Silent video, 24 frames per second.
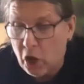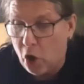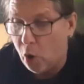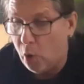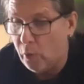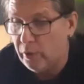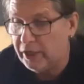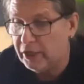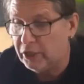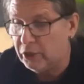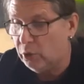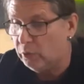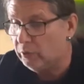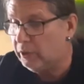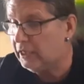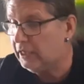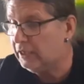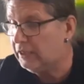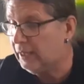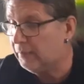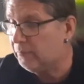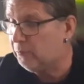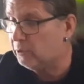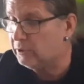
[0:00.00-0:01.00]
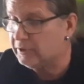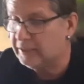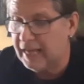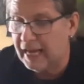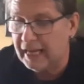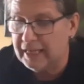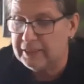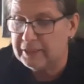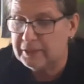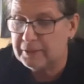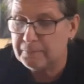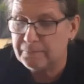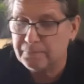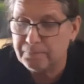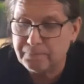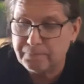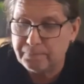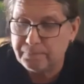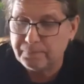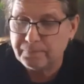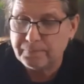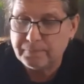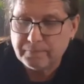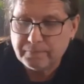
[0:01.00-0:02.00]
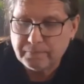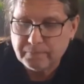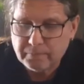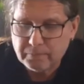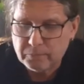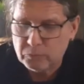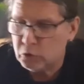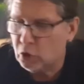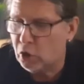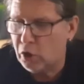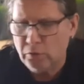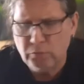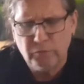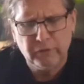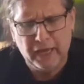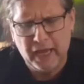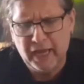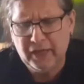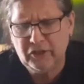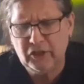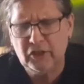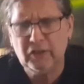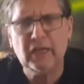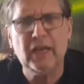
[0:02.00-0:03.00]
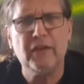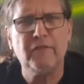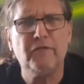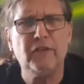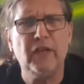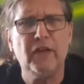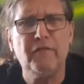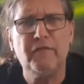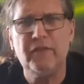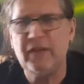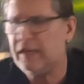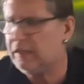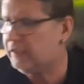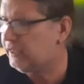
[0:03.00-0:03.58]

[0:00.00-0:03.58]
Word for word: Okie dokie, that was that. Actually, they, they feel